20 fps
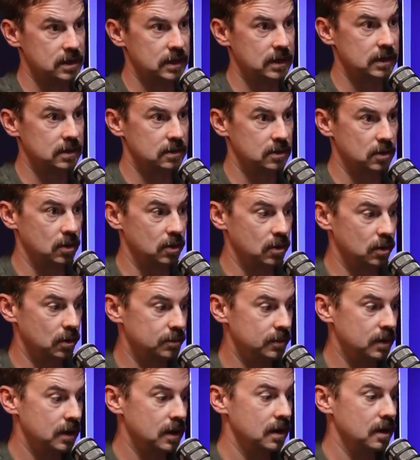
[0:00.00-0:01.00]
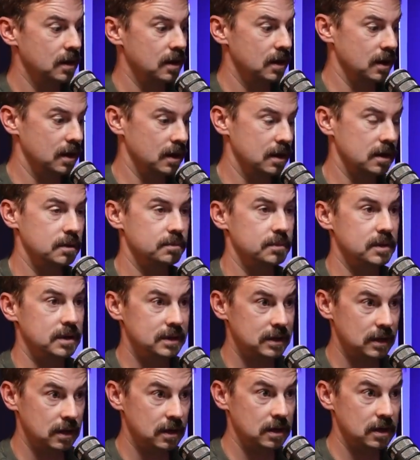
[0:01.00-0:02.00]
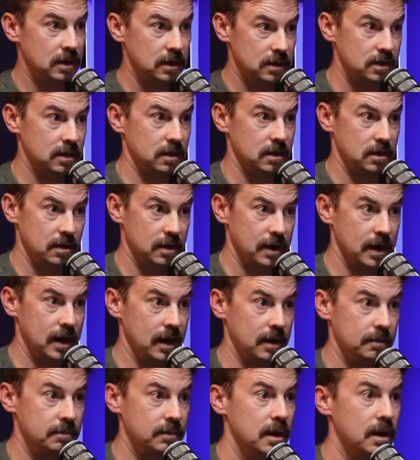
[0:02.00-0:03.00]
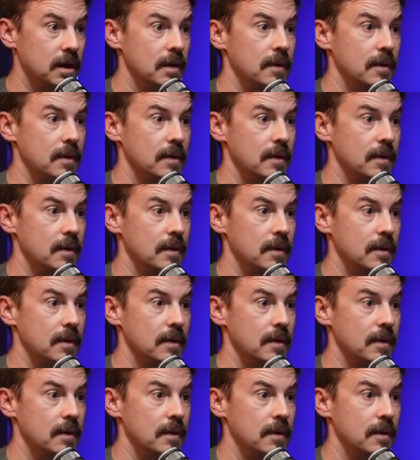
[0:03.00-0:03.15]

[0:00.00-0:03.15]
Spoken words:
They get the home and it can be deeded into their name.